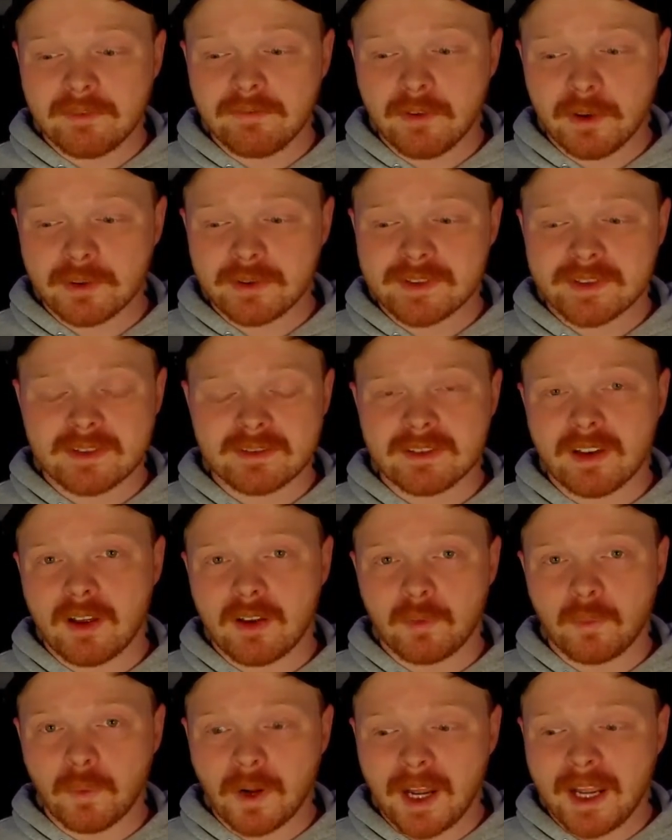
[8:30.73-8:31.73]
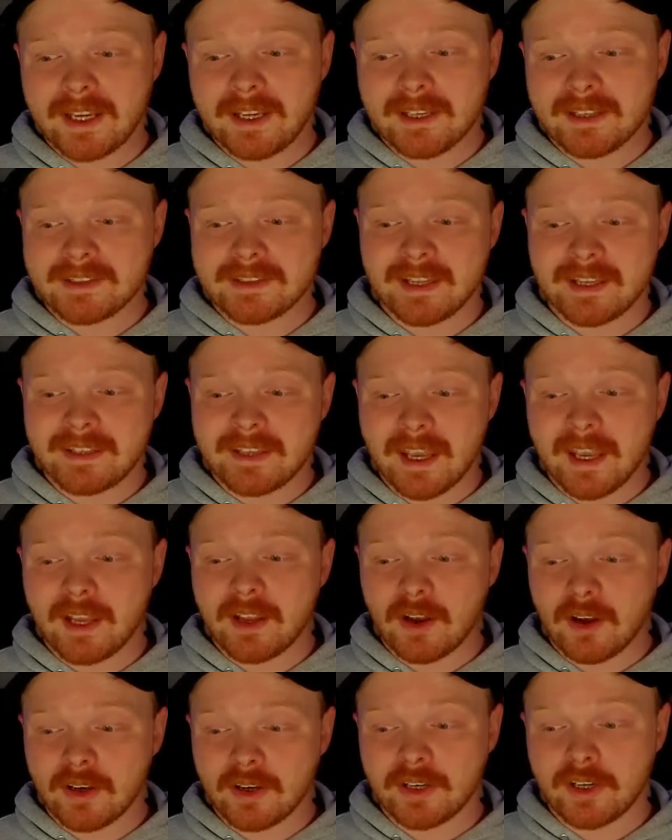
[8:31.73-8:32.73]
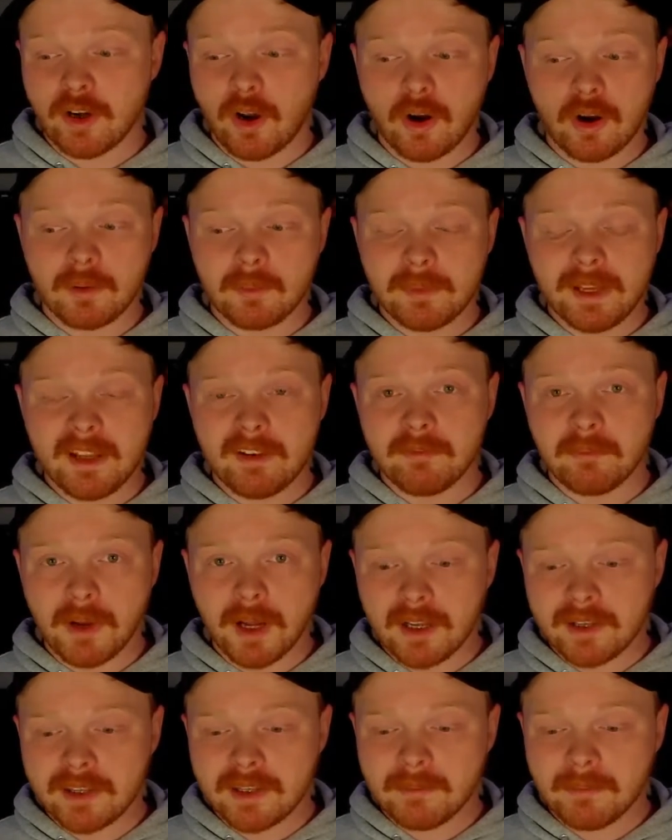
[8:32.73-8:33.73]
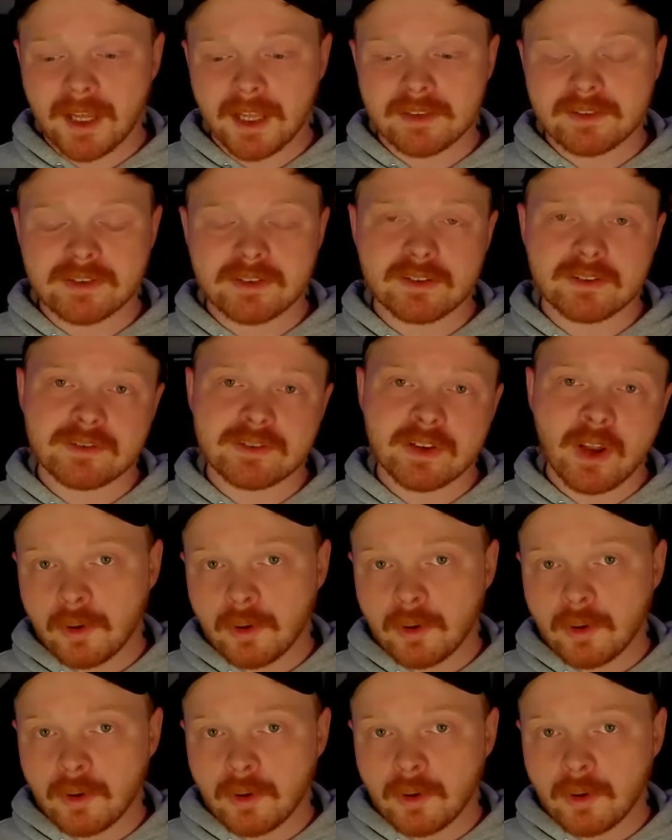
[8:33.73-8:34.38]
focuses on White as they take on an army of monkey monsters,